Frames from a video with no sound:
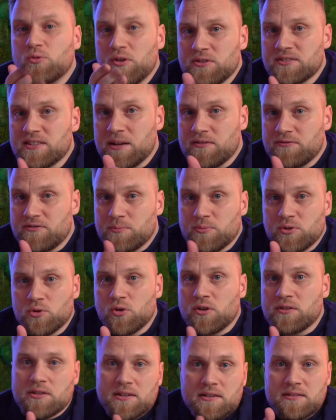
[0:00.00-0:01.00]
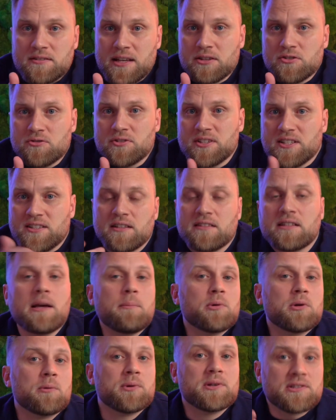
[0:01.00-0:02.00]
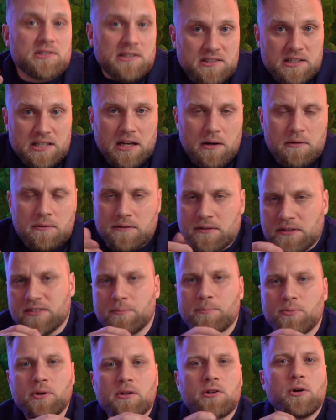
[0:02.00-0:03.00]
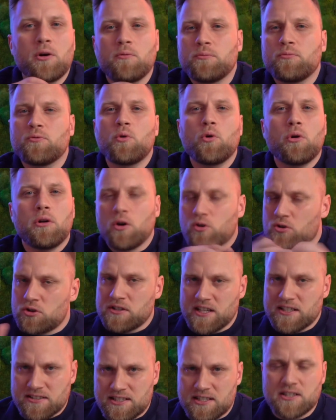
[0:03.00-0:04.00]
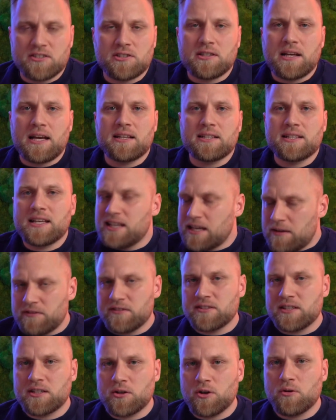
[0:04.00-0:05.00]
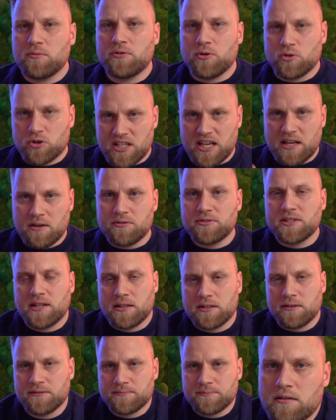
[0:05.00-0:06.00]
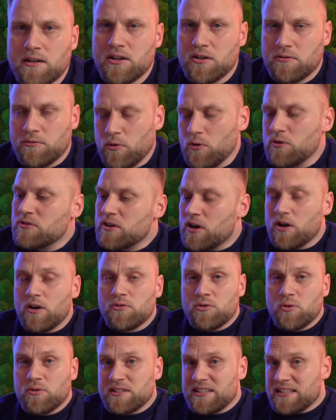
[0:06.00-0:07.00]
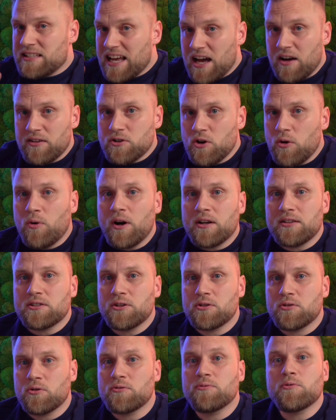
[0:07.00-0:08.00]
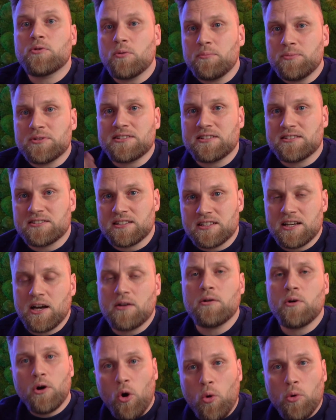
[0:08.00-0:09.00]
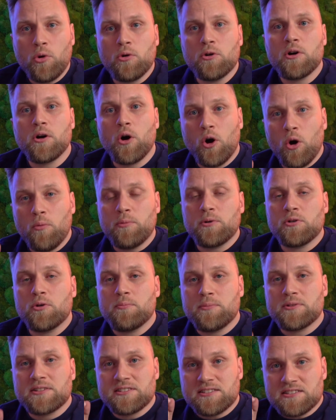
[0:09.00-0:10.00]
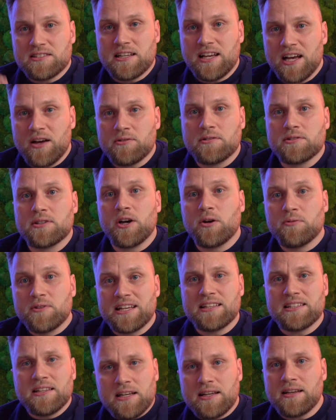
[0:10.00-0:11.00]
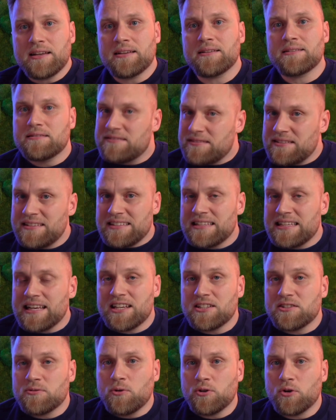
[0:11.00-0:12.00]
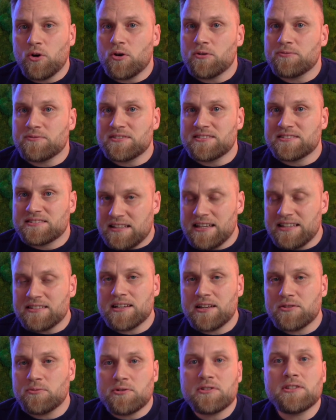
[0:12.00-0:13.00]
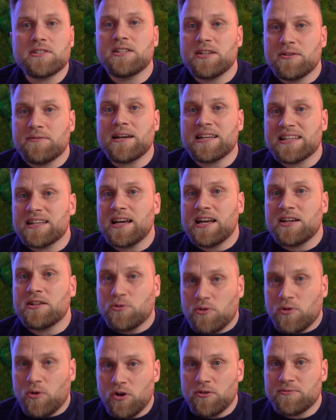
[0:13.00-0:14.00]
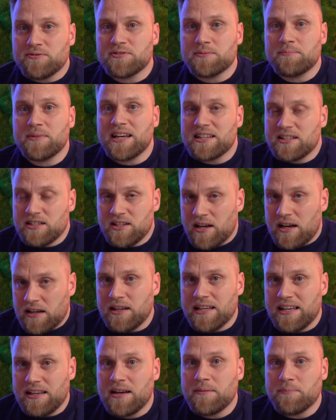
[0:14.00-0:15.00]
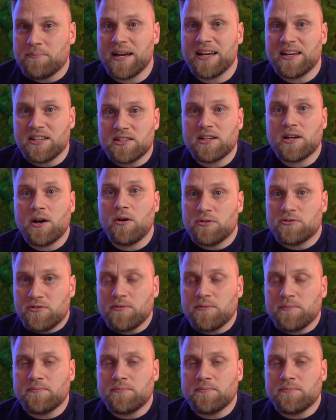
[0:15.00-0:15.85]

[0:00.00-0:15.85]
are self-employed, then you need a separate business account, simply for the organization and clarity of your accounting. And of course, you can now go out and look for your business account, or you can open your business account directly in Lexware Office and then receive a Lexware Office bank card and a bank account.